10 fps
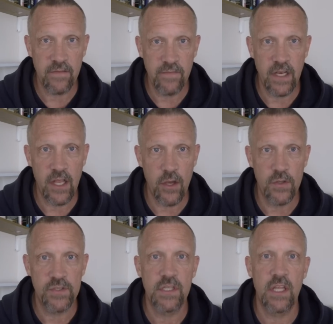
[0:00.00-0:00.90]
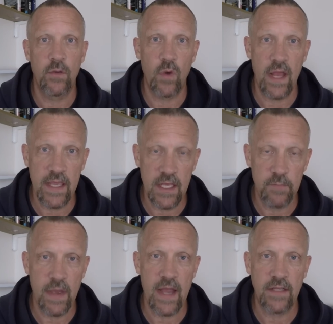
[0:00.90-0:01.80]
the videos, and then when I
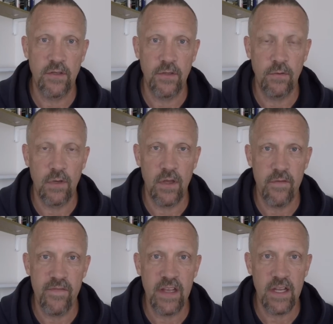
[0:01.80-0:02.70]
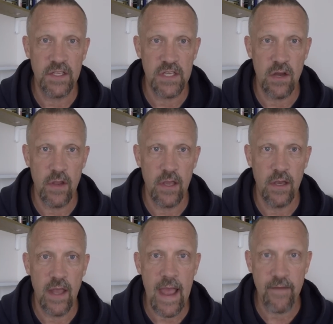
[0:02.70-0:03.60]
get back to the Phoenix
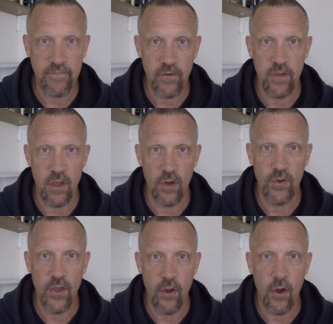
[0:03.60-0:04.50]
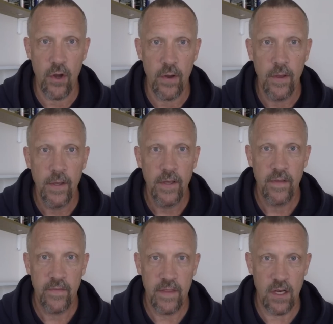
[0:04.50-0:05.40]
area after the RTR,
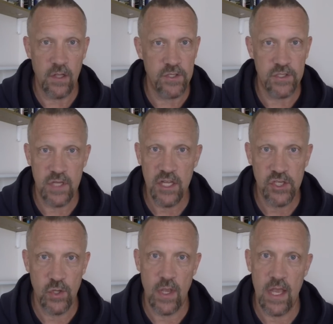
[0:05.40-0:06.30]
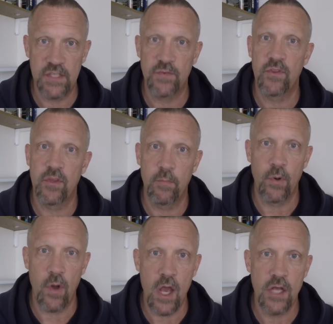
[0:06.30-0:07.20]
then I'll just hit you guys with a
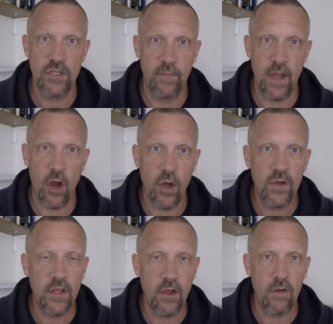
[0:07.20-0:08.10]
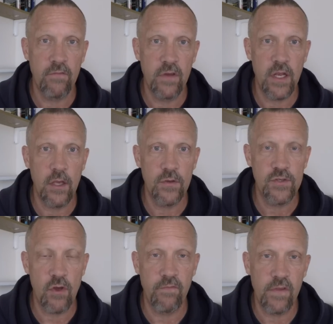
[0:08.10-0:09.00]
barrage of my RTR videos.
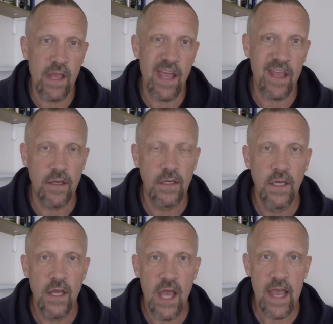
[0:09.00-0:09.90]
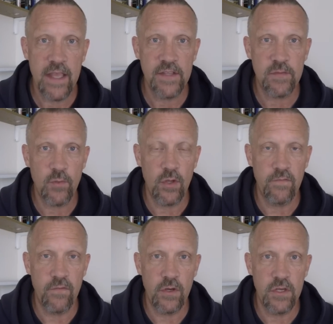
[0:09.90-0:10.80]
Hopefully I get some good
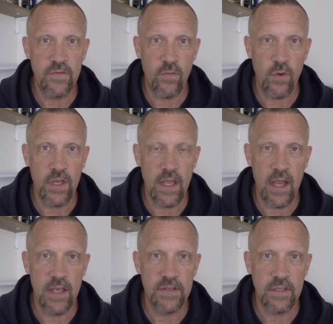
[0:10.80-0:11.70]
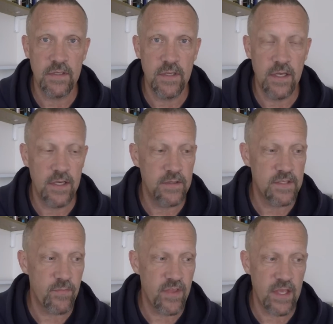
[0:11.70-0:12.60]
footage for you guys and
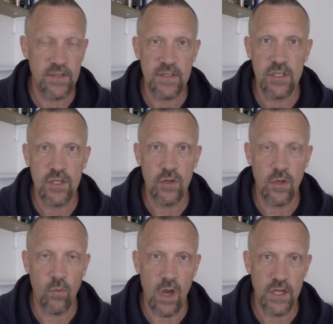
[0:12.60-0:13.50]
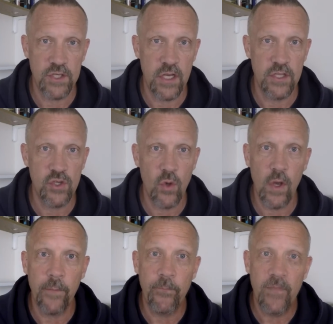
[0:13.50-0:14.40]
some things that you can watch and enjoy.